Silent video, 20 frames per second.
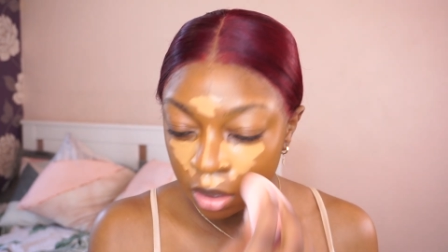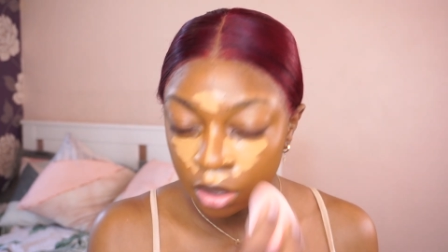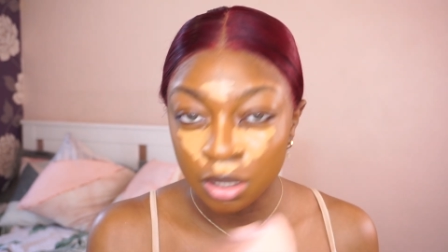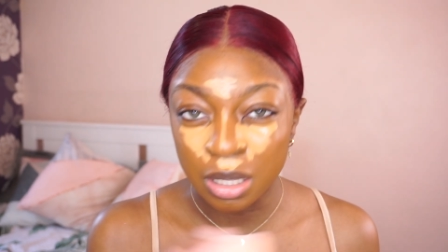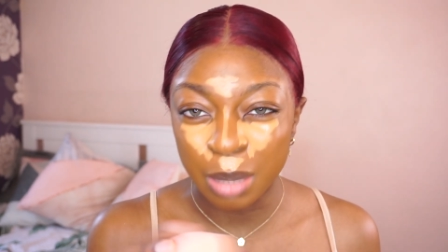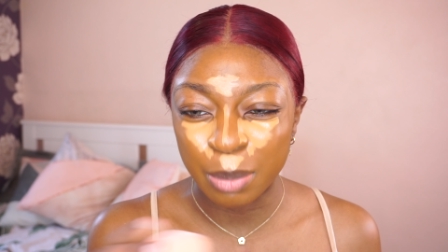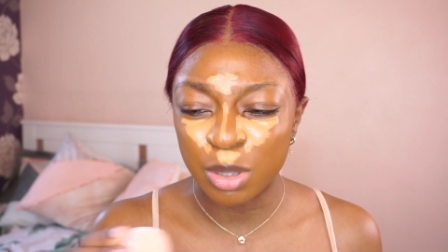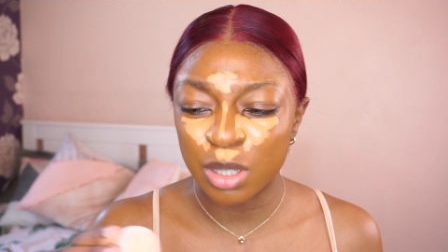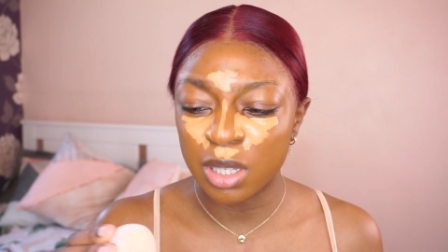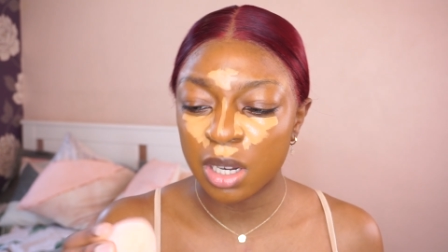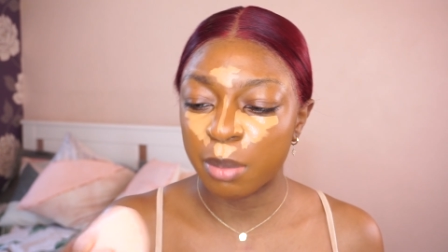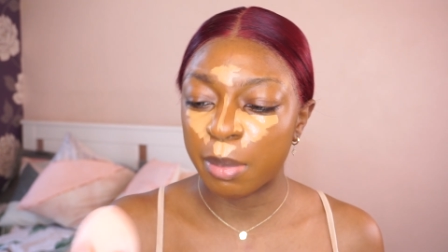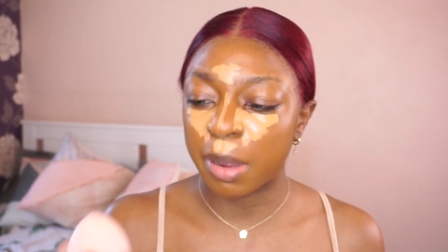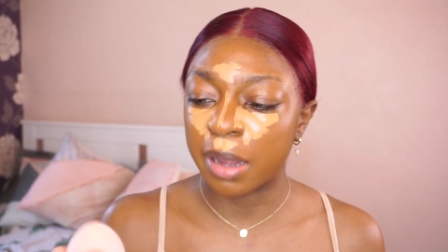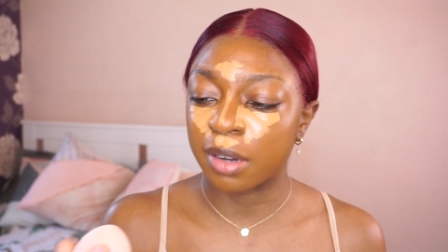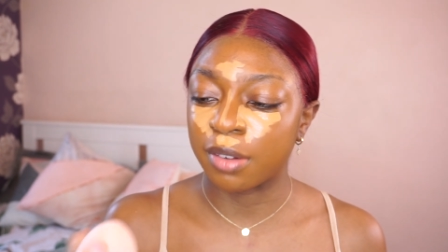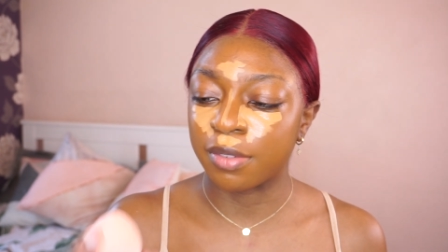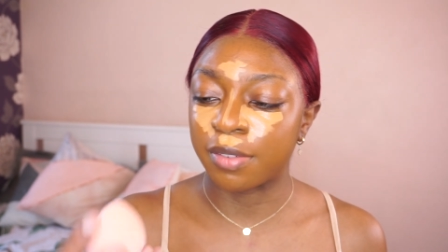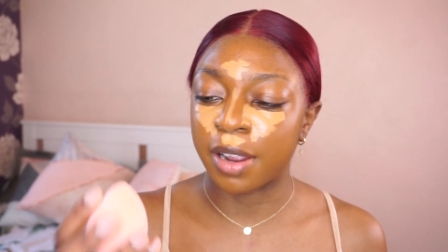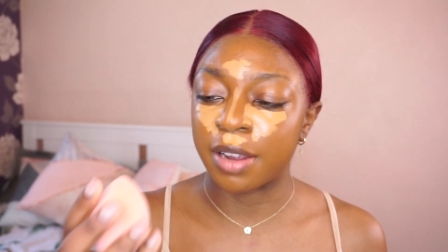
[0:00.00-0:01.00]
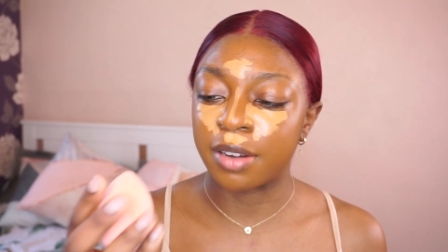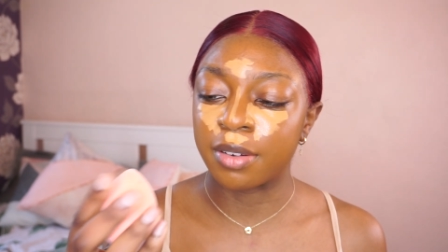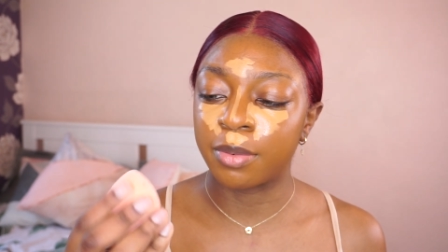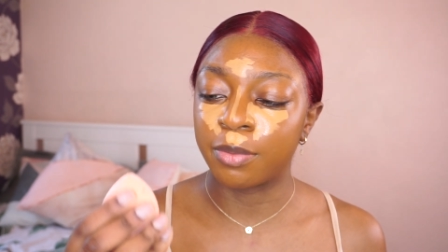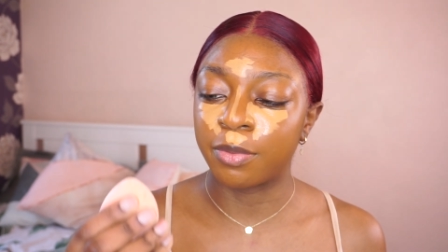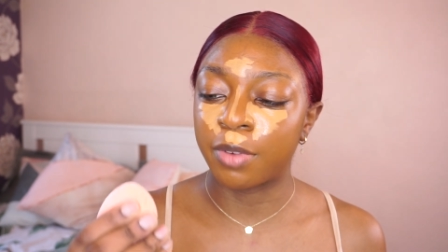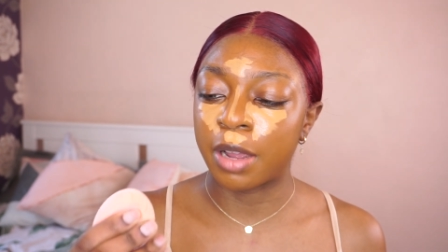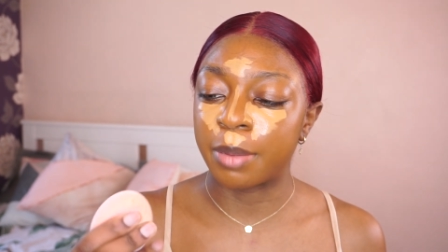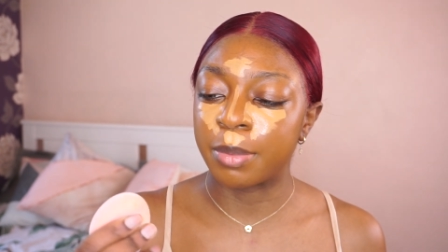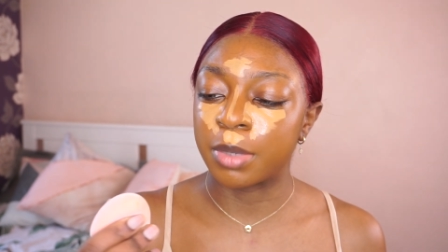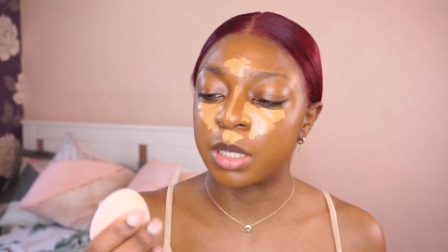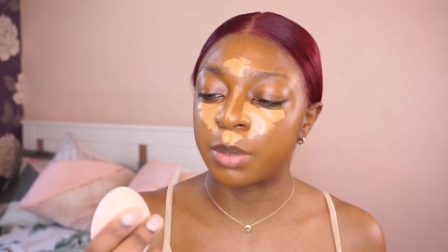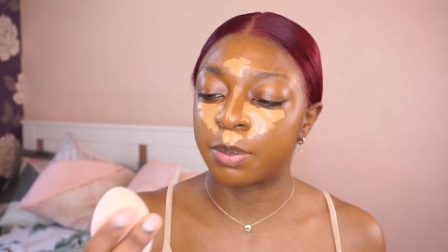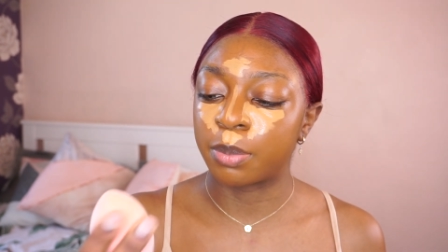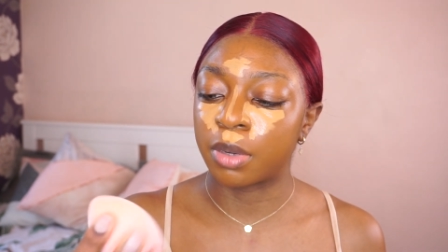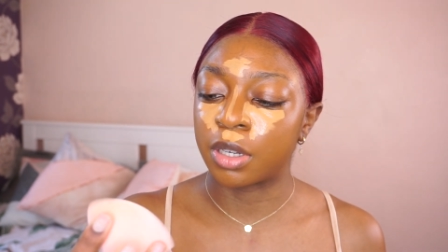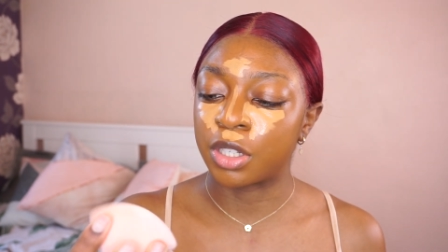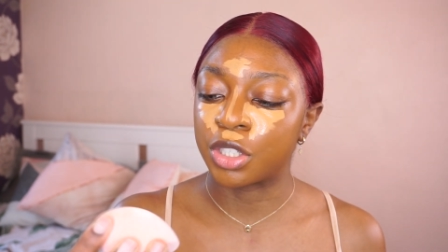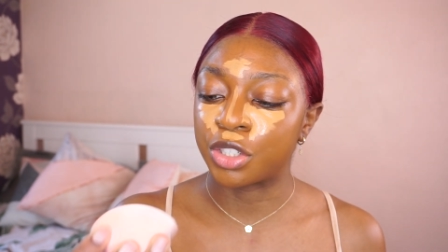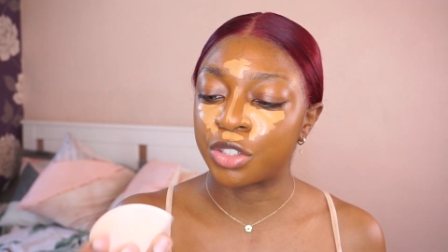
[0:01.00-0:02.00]
So I'm using a microfiber
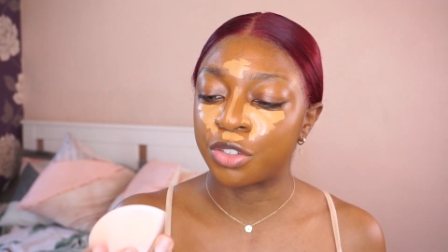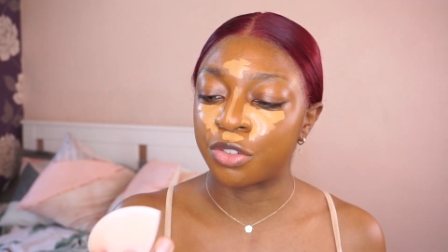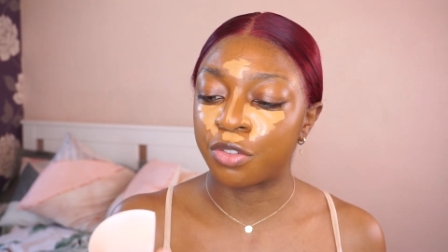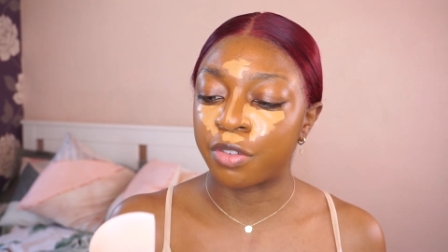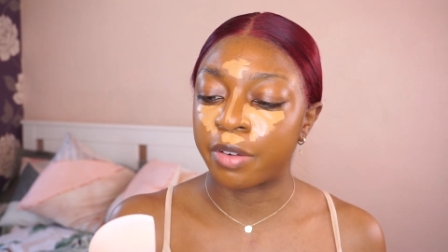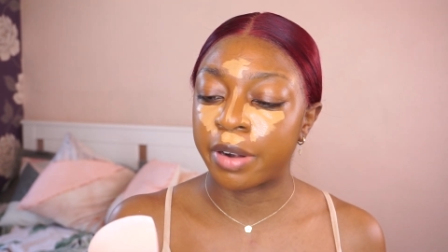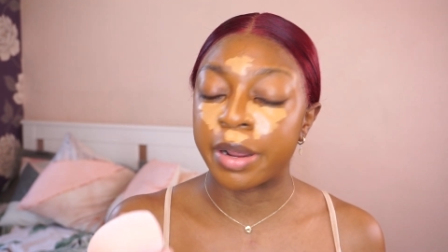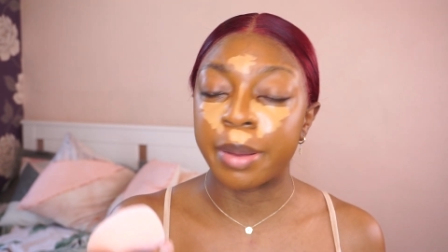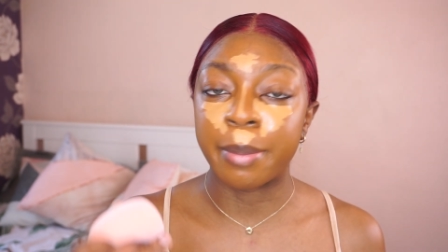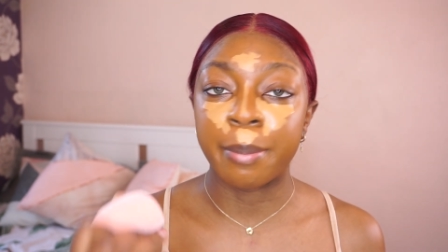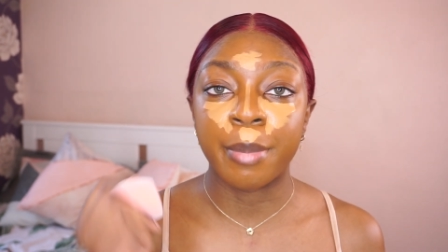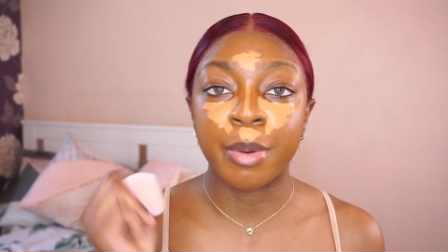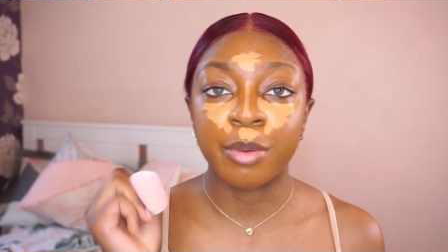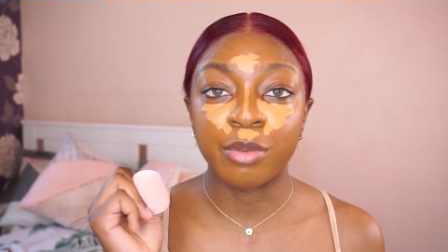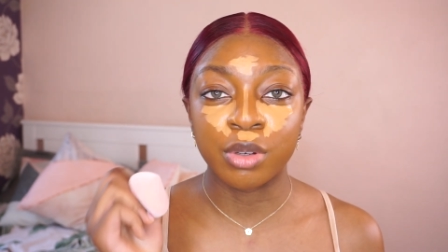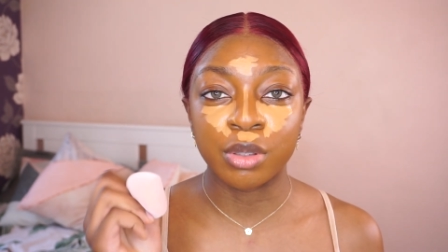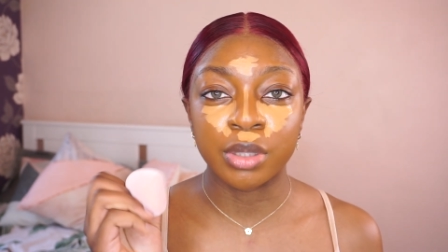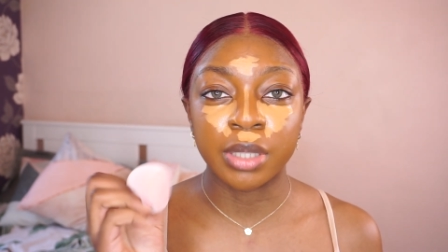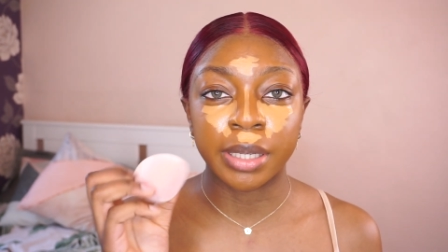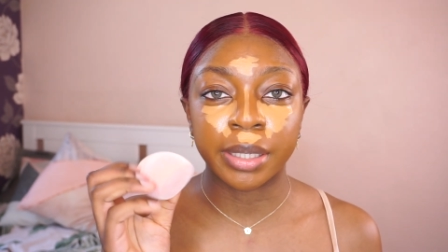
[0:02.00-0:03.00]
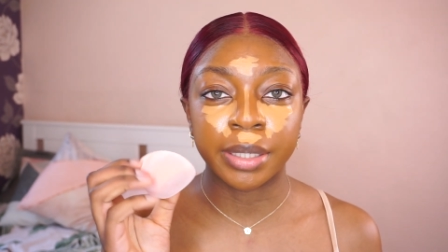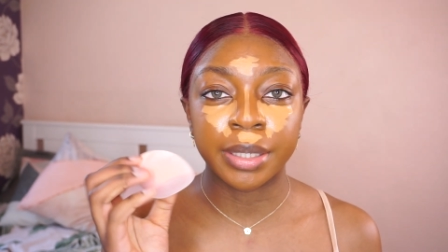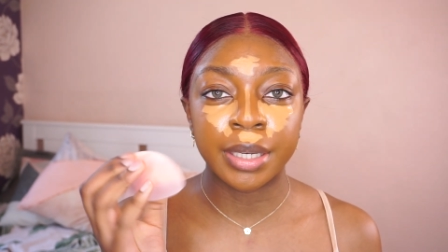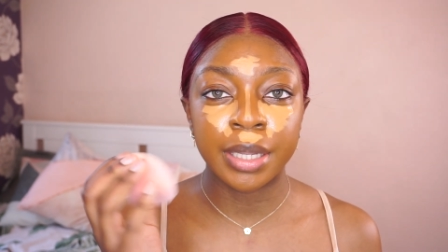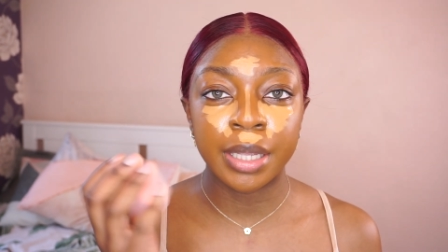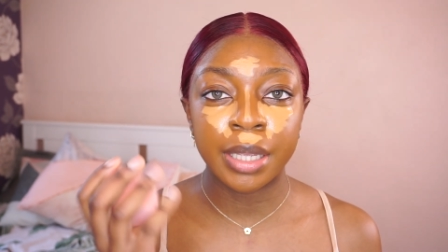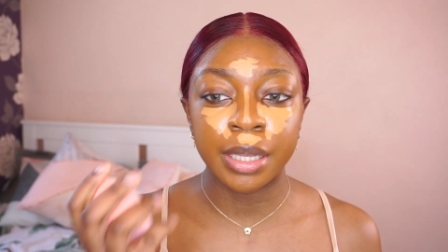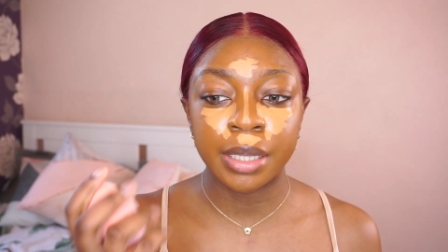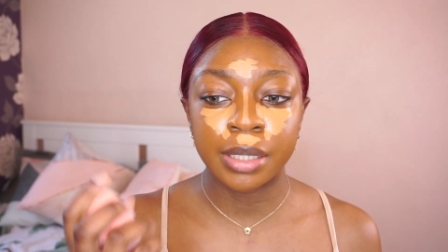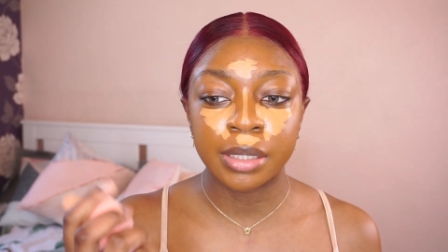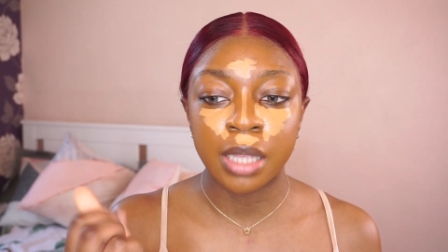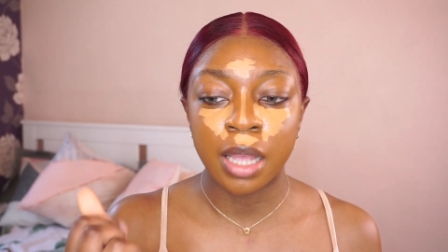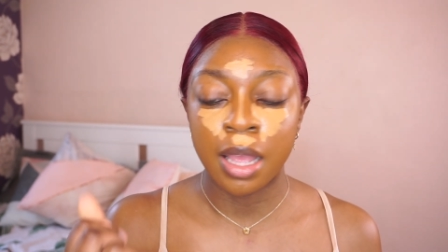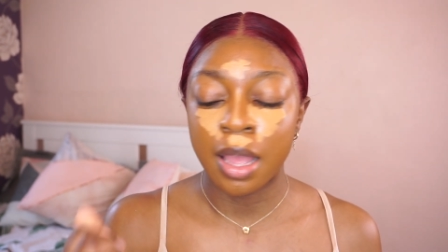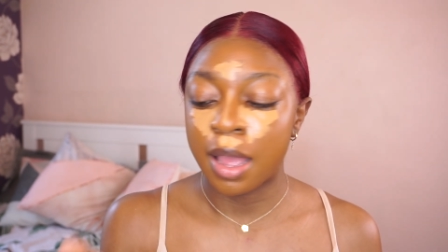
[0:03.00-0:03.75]
sponge from Real Techniques.